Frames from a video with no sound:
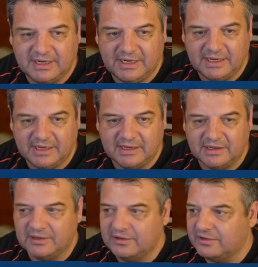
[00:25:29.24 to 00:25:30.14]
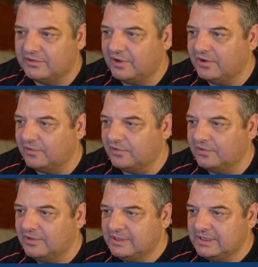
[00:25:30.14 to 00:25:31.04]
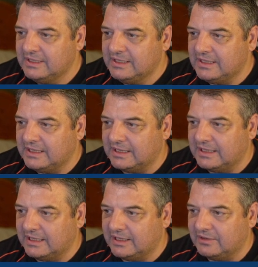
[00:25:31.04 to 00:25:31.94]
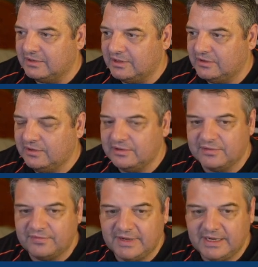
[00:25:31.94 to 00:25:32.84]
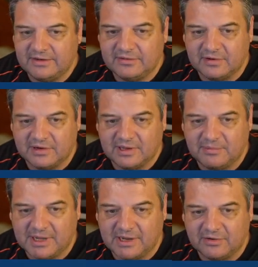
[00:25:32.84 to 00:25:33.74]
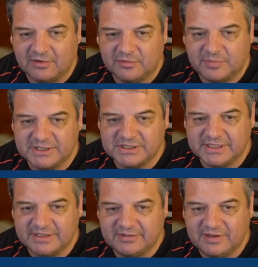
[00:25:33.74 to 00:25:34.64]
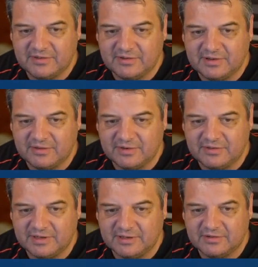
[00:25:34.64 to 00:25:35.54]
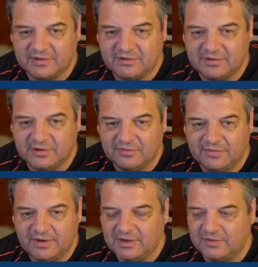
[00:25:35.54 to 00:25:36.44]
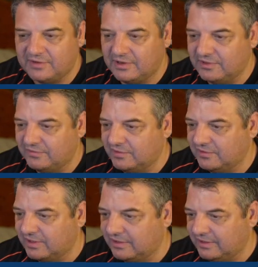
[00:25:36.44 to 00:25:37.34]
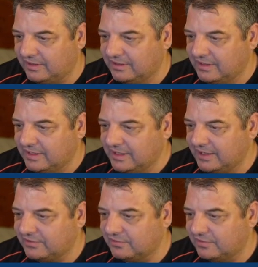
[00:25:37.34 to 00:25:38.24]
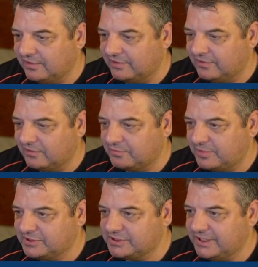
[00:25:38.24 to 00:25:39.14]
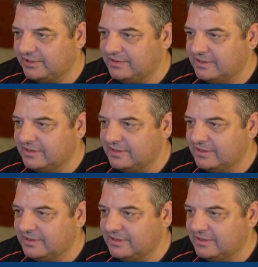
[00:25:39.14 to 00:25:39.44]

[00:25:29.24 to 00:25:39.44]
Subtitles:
here the total, including the feed, is going to come out on the spreadsheet 77605. So if we look at the actual Excel spreadsheet,